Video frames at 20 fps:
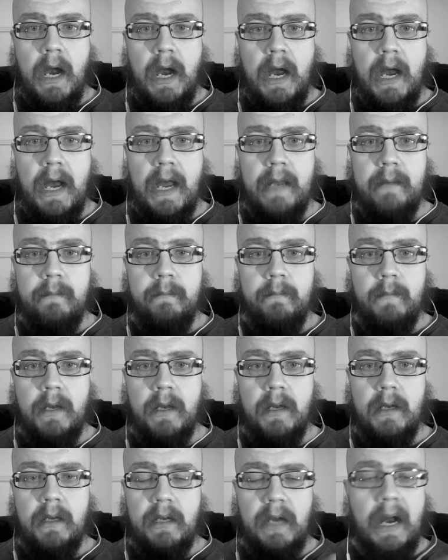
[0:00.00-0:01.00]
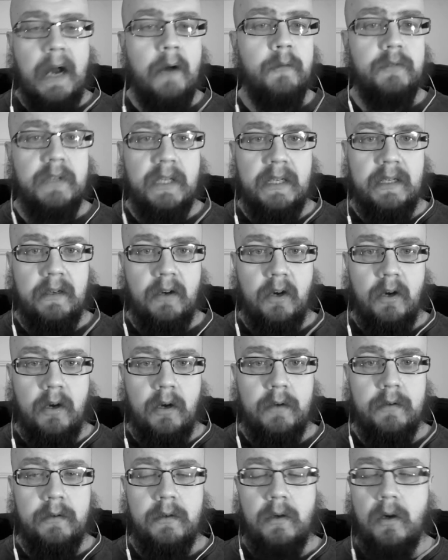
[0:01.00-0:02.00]
I'm counting
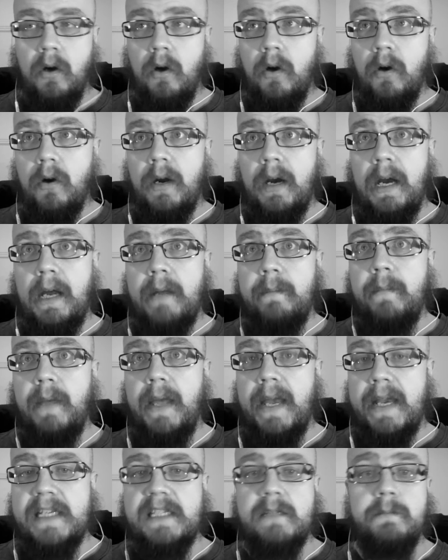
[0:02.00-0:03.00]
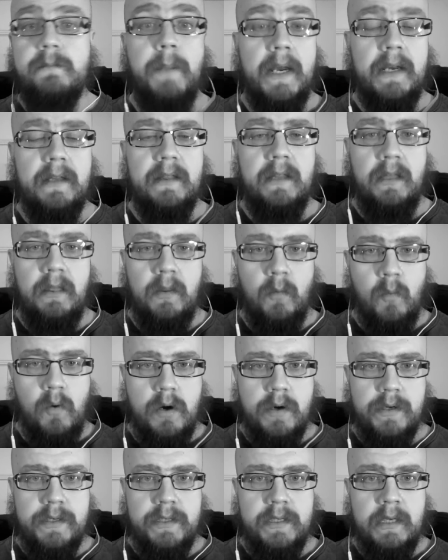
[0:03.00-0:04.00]
on or I'm expecting the
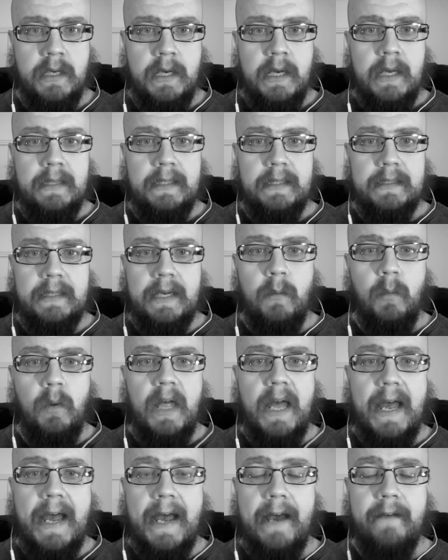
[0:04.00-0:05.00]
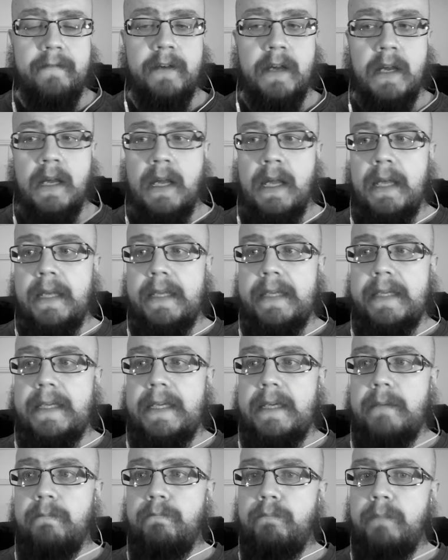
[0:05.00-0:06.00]
worst that I will have
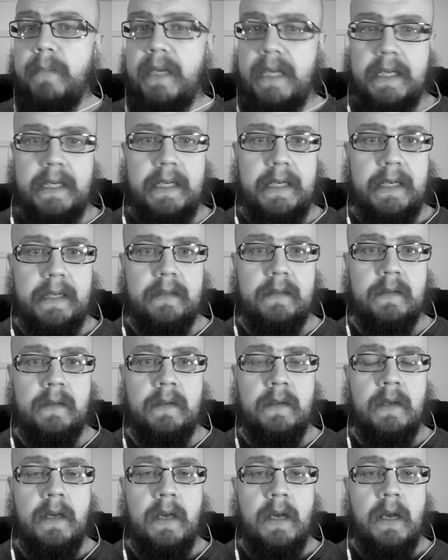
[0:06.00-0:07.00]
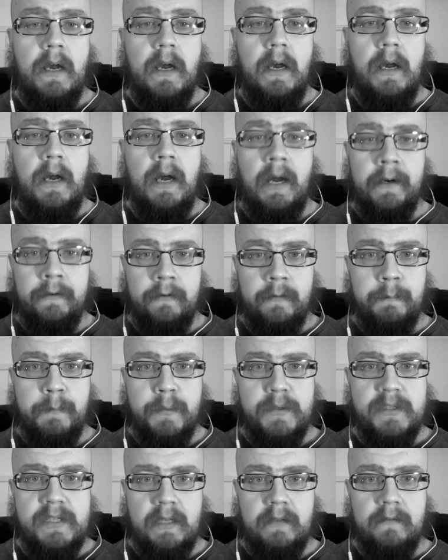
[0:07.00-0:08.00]
immediate
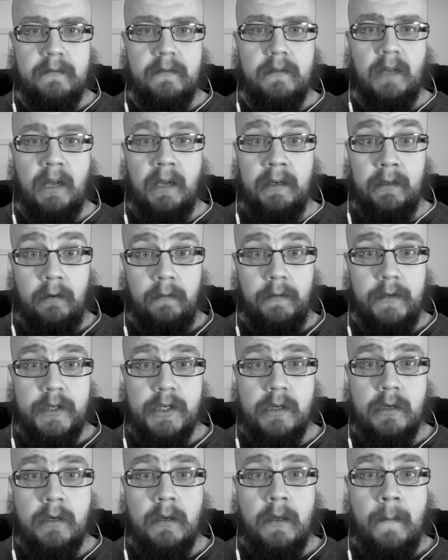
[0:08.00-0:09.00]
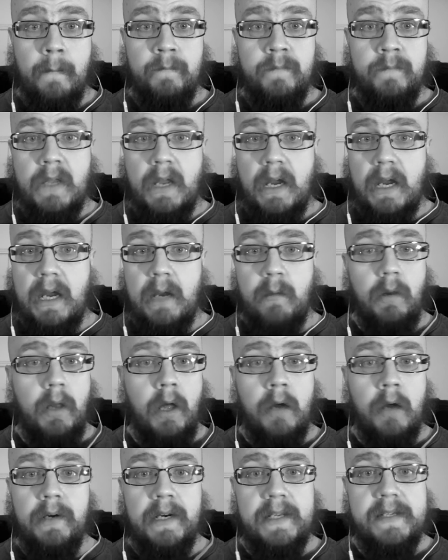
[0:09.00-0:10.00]
100% tunnel vision. I
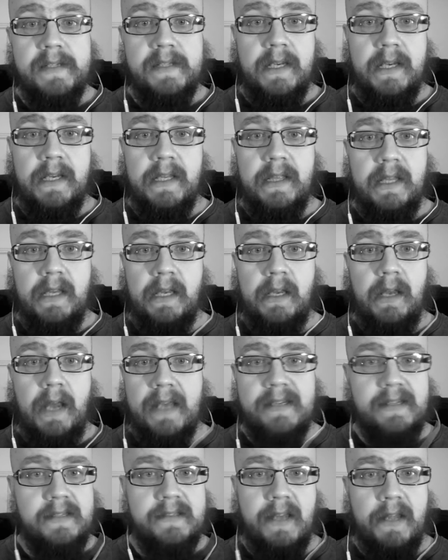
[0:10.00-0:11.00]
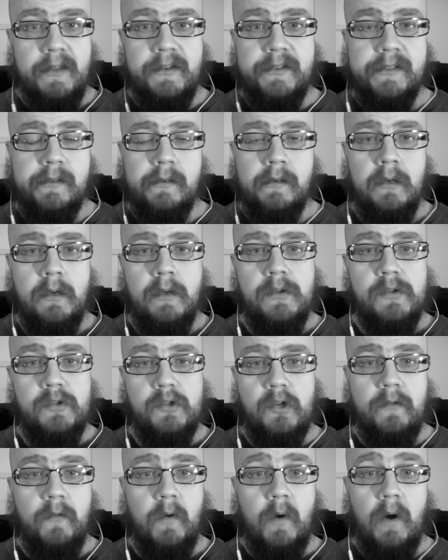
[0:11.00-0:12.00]
will only see the SSH
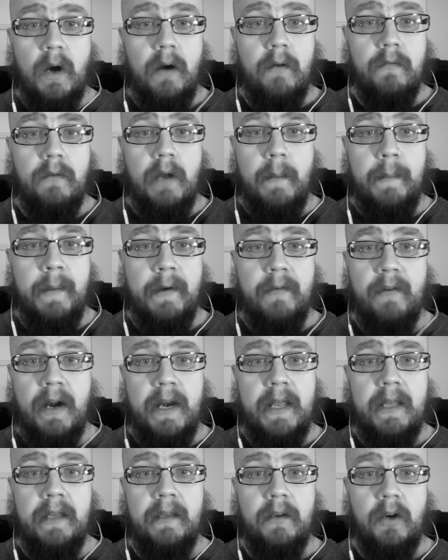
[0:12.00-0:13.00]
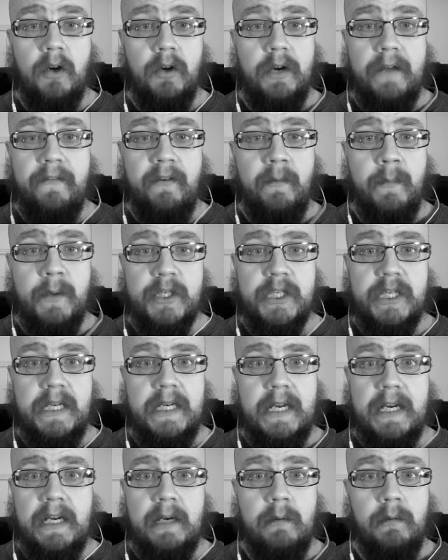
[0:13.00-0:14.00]
server up and running on every
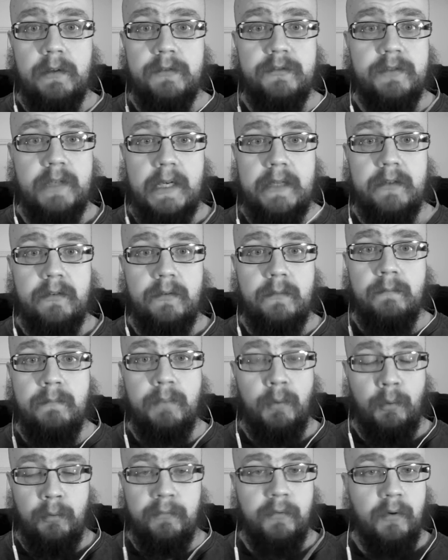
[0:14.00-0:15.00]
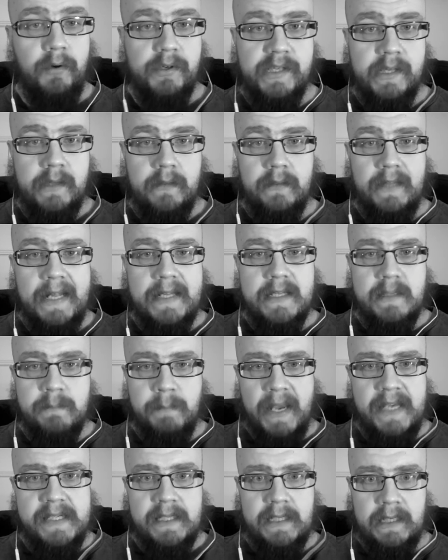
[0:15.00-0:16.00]
machine and I will try to brute force it. That's
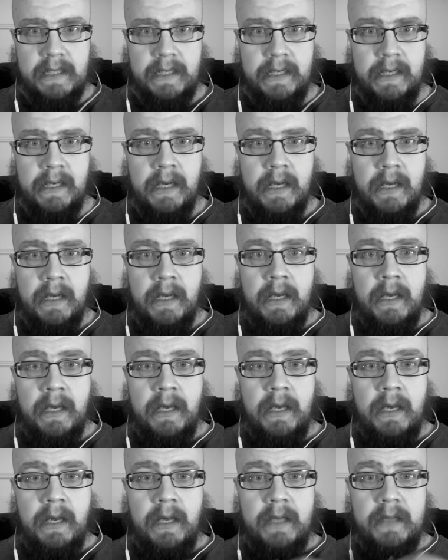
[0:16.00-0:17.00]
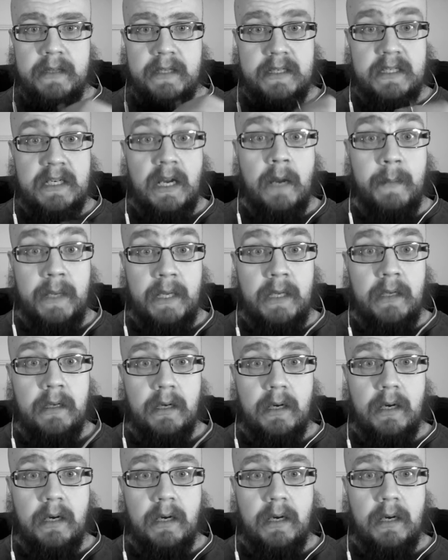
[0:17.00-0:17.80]
basically the dummy